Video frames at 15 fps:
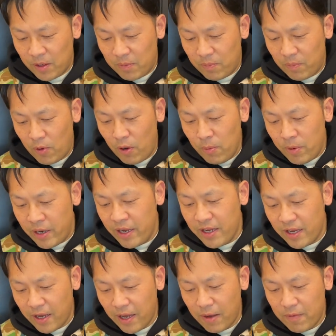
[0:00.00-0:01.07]
you
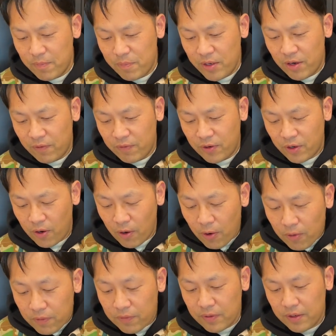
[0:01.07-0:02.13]
probably have a bit of
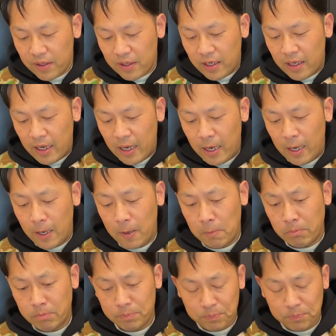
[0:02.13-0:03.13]
cough um,